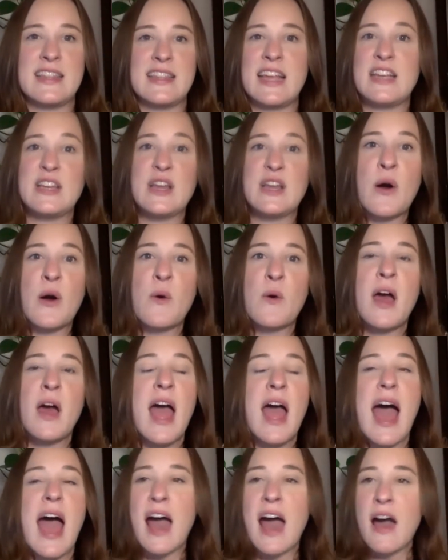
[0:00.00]
They know
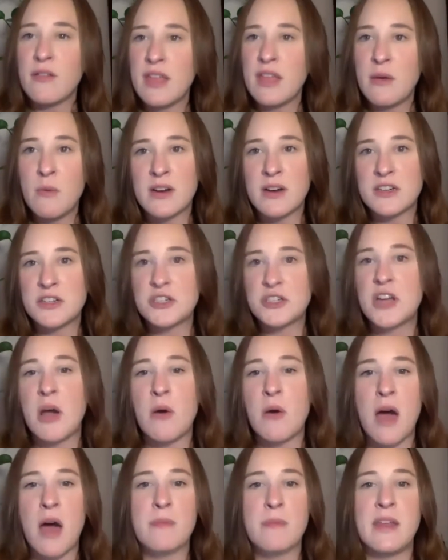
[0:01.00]
how they want to show
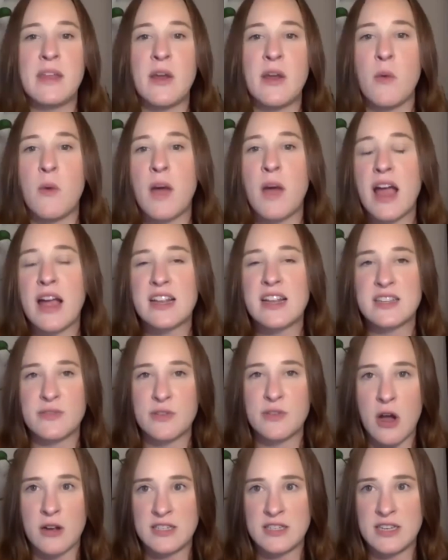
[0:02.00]
up. They know what kinds of
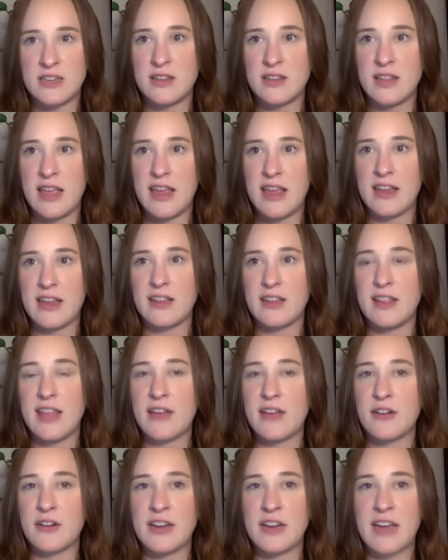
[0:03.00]
content they
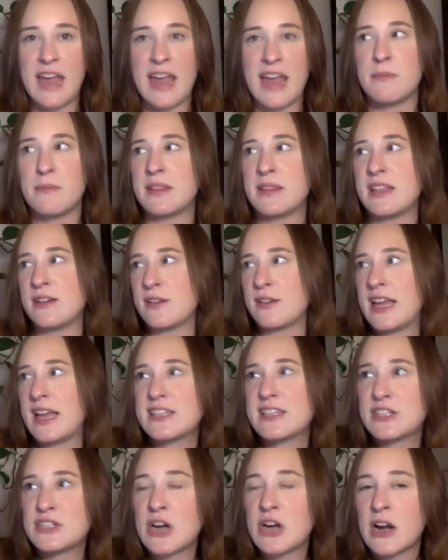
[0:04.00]
create, but they'll
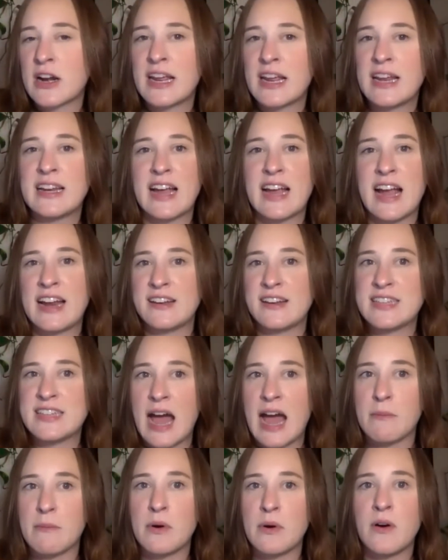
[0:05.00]
get started and kind of
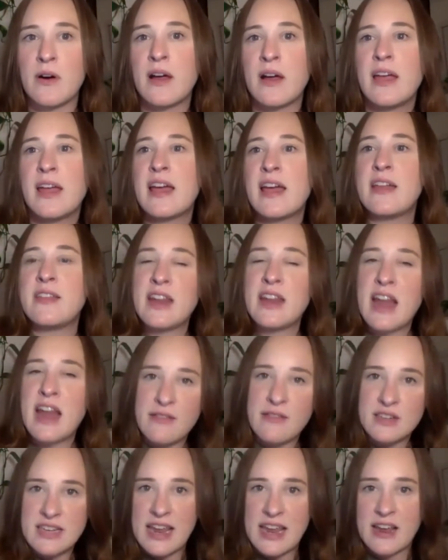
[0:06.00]
dabble and then
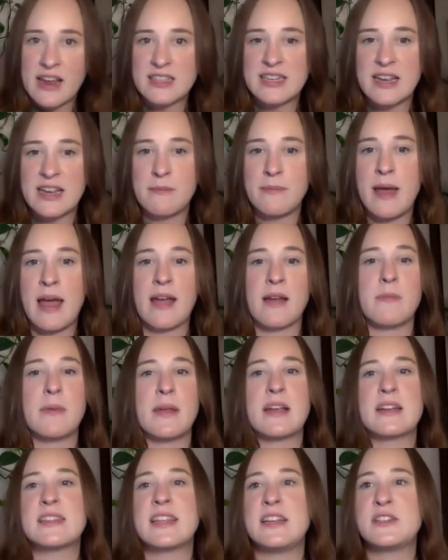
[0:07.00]
have to take a step back
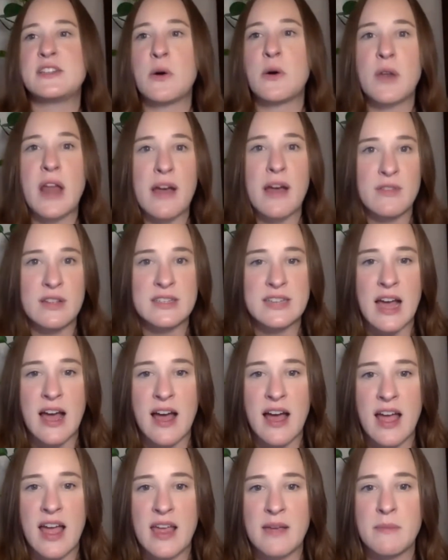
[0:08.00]
because they don't have the
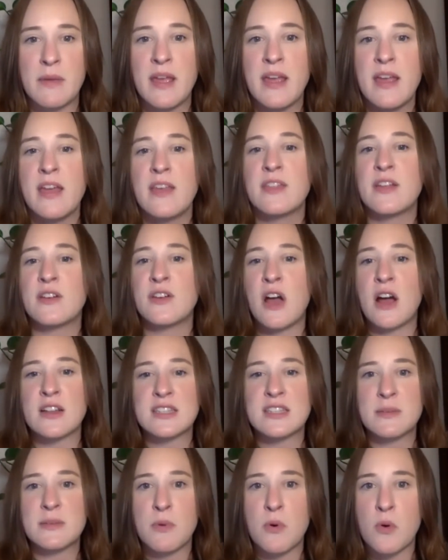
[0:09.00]
time. They're not
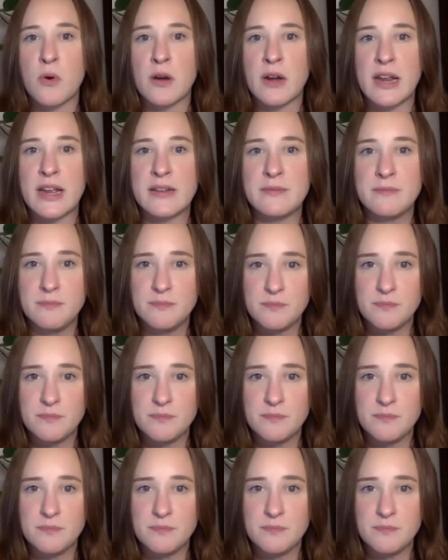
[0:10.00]
supported.